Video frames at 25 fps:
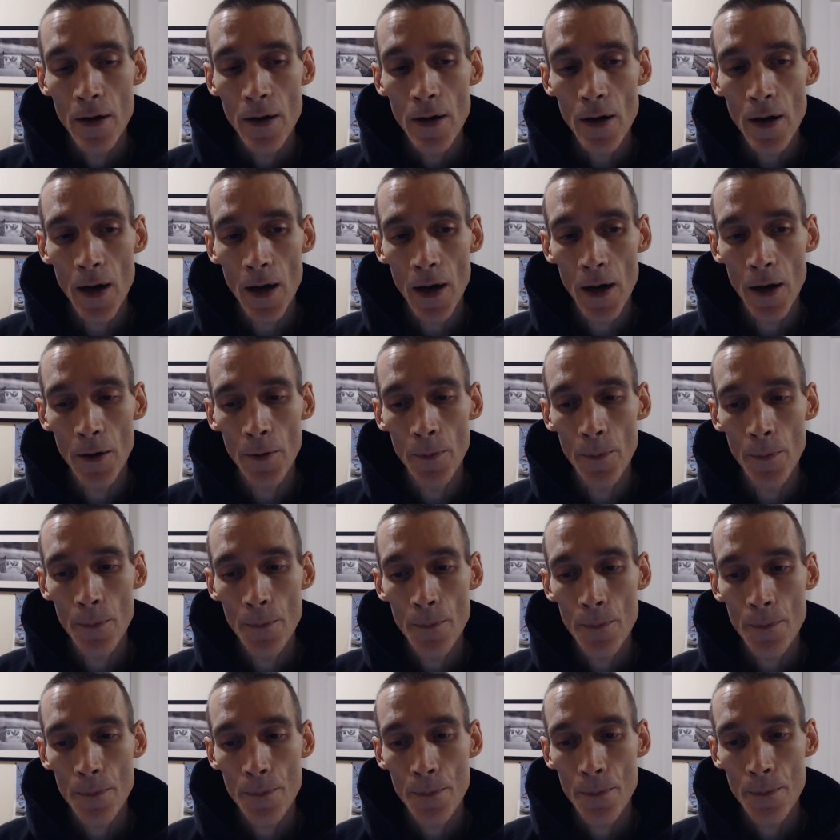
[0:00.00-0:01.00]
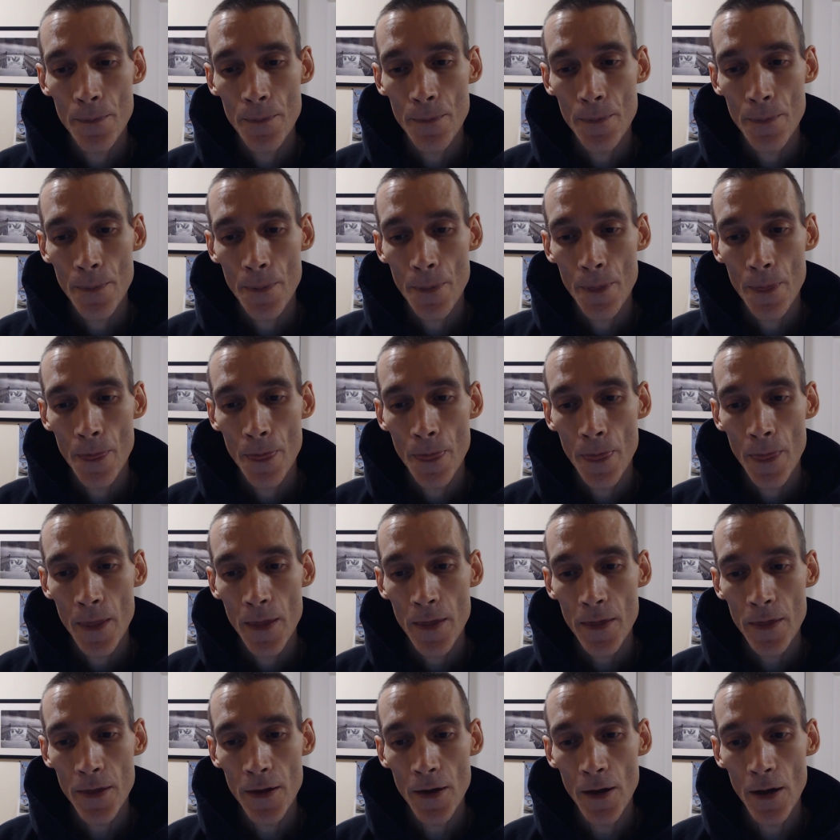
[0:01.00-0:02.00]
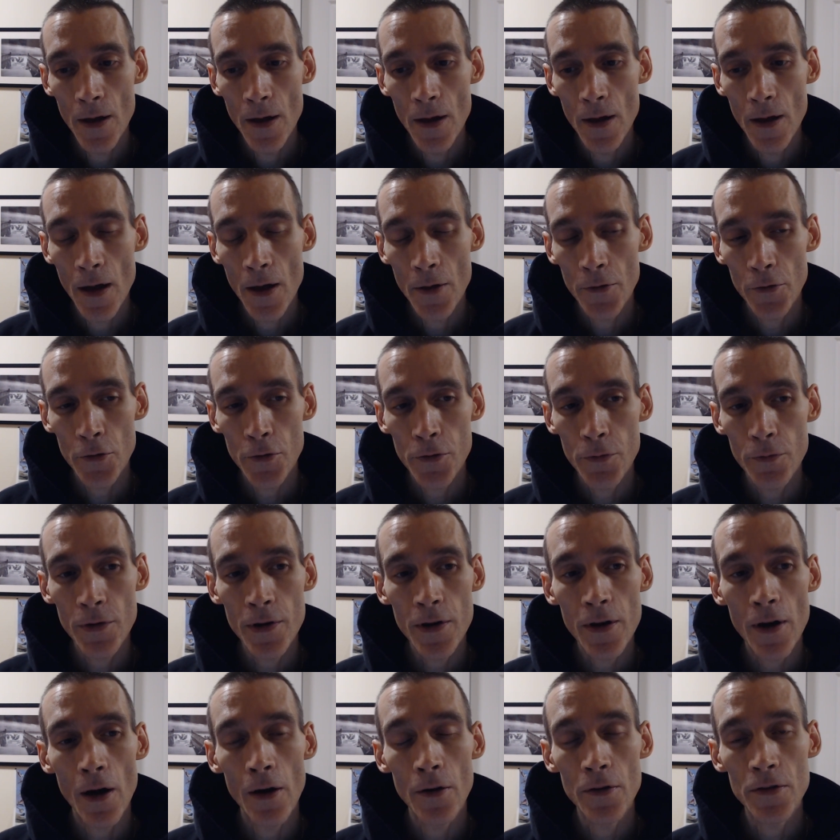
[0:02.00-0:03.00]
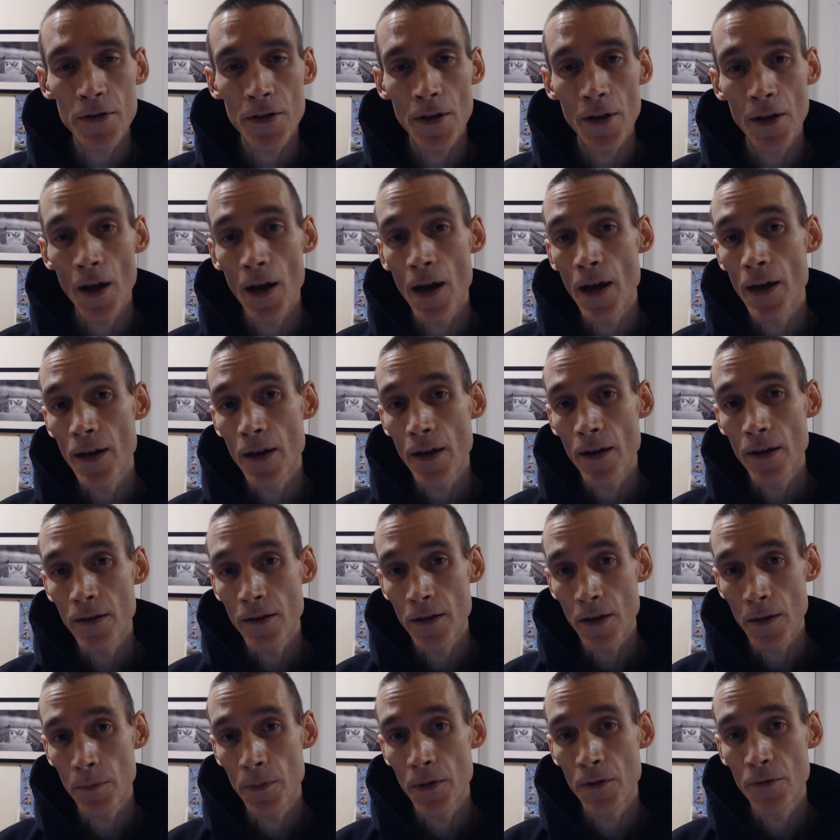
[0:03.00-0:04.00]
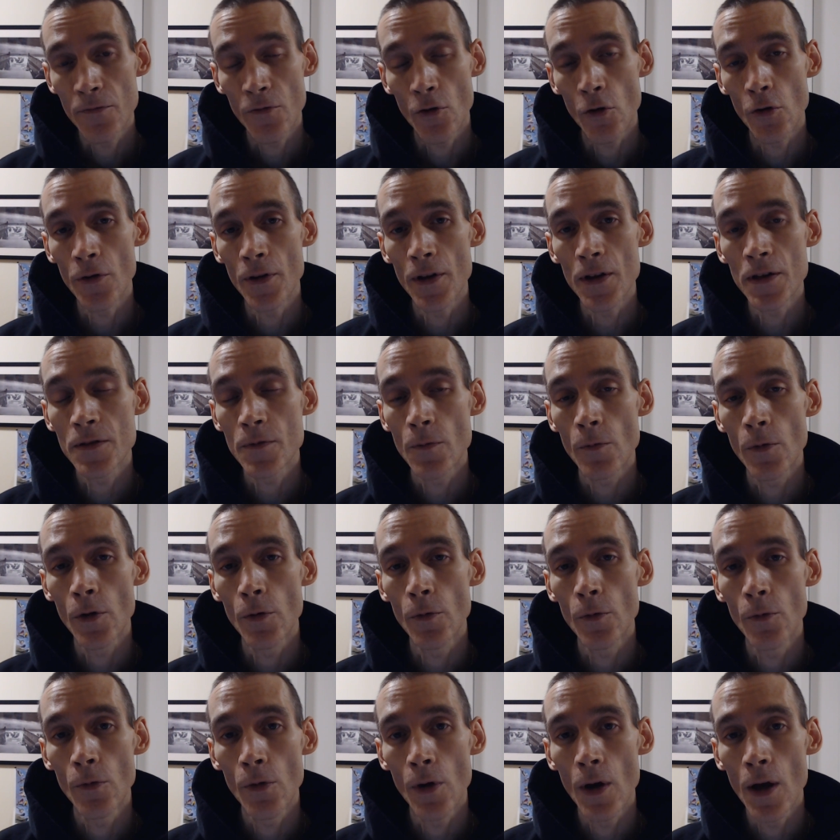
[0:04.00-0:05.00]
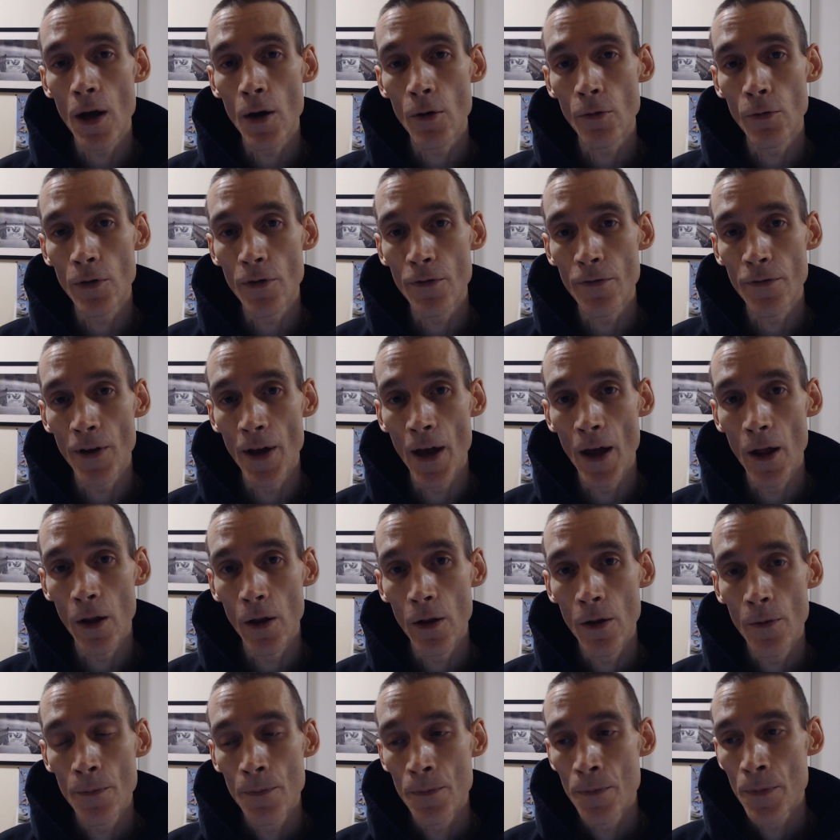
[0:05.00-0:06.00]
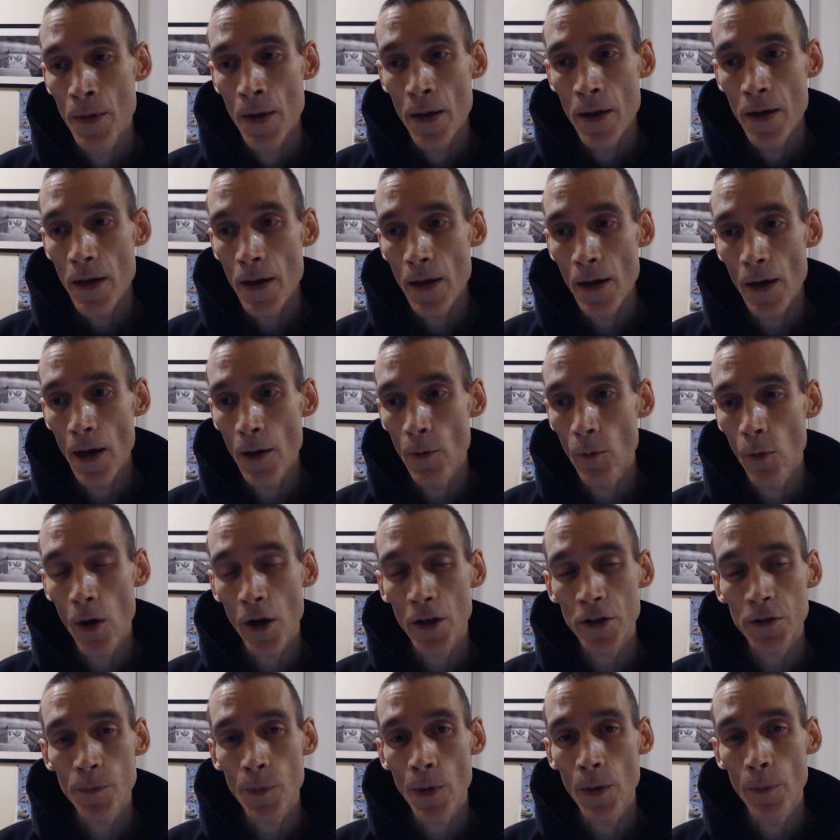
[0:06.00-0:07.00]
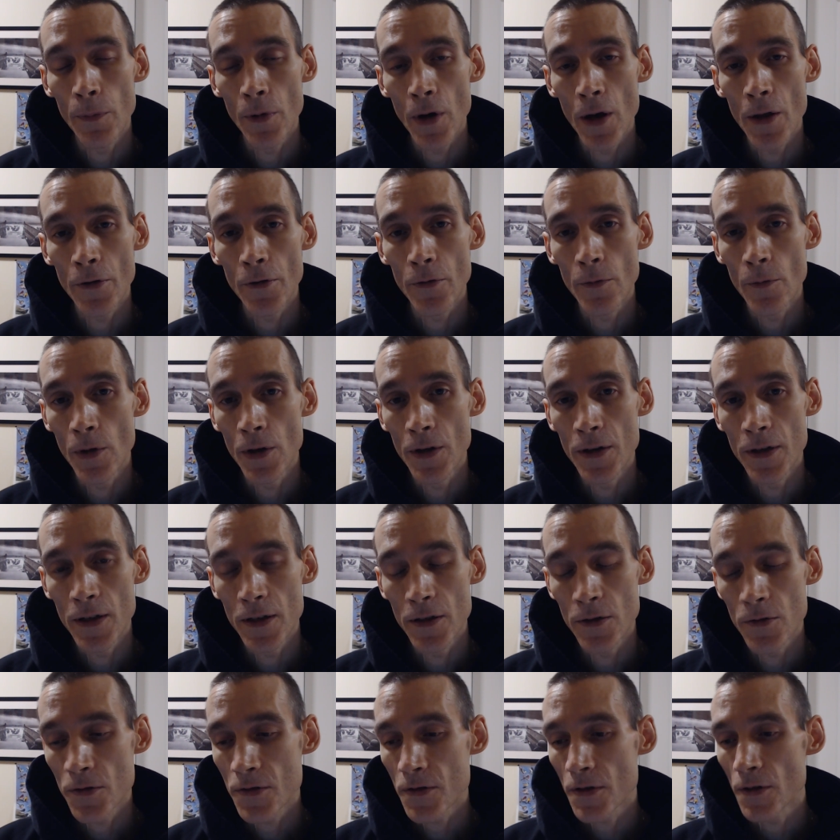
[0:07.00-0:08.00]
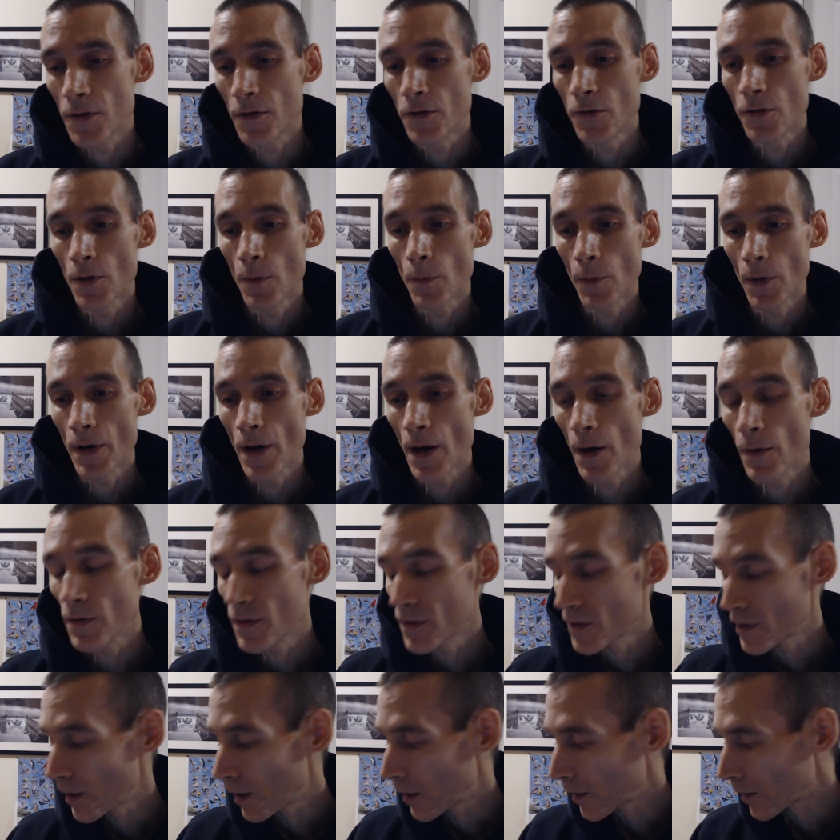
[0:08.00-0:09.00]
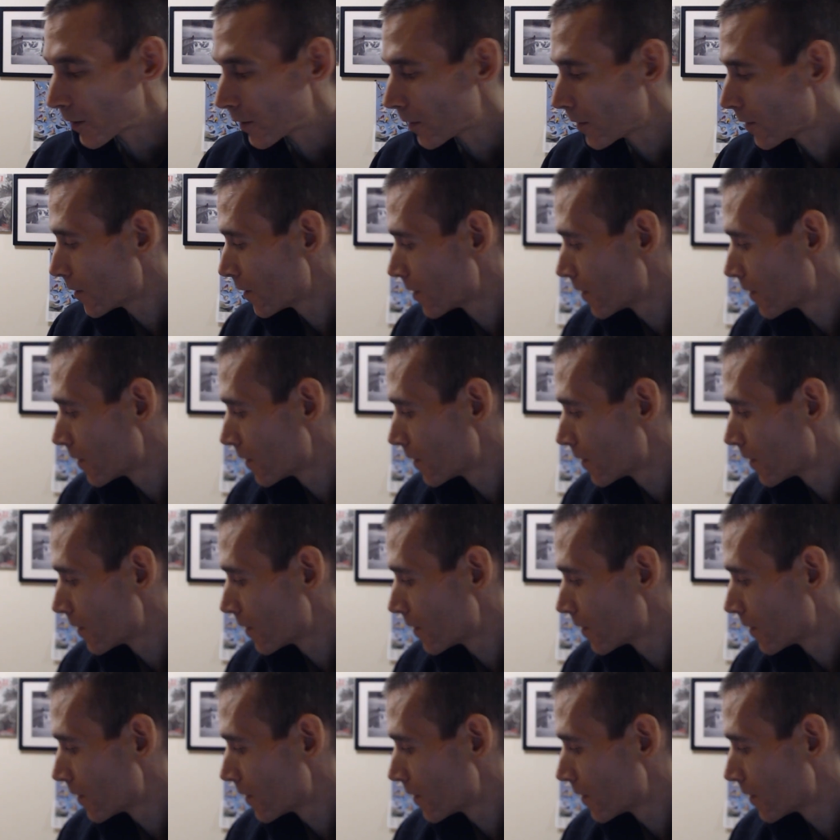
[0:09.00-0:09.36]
The other three cars that I did before this were Revell, and I watched my brother when he used to do them when I was younger.